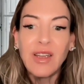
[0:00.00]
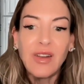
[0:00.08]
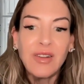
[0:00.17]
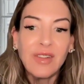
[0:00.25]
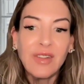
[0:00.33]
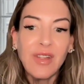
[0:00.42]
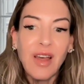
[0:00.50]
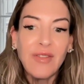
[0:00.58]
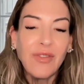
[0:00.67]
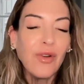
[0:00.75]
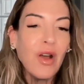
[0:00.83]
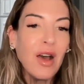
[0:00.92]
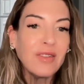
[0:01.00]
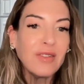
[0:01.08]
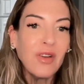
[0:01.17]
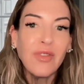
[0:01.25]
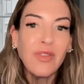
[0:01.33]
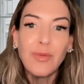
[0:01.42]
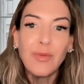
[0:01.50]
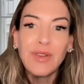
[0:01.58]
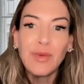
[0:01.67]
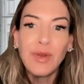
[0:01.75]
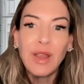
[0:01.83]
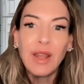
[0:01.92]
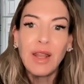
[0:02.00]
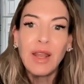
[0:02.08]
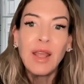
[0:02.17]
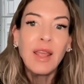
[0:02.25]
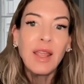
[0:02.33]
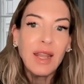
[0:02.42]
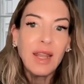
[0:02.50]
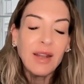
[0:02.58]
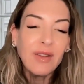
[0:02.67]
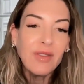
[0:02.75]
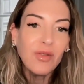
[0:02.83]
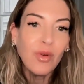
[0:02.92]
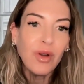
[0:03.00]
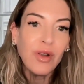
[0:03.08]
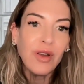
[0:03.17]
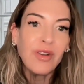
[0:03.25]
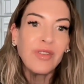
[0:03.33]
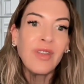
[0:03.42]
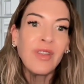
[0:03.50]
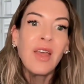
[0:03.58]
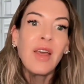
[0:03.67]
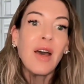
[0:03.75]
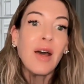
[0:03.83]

there is a lot of crossover between eating disorders,